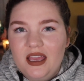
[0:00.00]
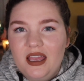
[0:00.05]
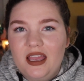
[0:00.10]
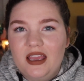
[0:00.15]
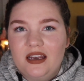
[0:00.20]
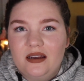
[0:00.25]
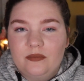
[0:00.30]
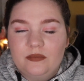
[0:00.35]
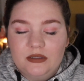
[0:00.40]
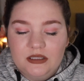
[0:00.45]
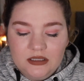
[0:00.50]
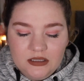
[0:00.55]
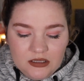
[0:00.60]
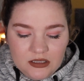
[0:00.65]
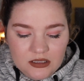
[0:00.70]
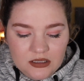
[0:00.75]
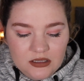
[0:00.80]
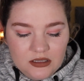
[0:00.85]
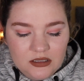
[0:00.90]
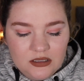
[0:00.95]
and I'm
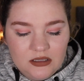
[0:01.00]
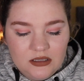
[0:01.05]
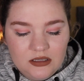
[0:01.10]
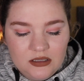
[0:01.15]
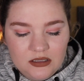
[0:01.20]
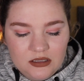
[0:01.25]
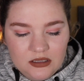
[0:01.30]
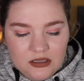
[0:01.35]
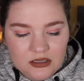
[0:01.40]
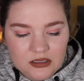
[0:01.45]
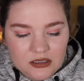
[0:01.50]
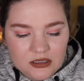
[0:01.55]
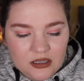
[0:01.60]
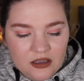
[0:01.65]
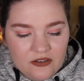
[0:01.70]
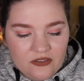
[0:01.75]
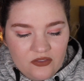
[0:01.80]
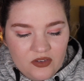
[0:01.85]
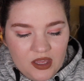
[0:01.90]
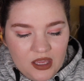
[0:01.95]
not
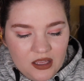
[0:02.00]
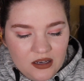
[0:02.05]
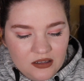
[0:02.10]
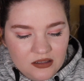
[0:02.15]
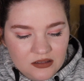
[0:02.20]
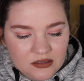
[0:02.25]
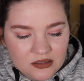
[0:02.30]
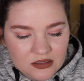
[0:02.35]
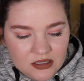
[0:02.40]
a fan.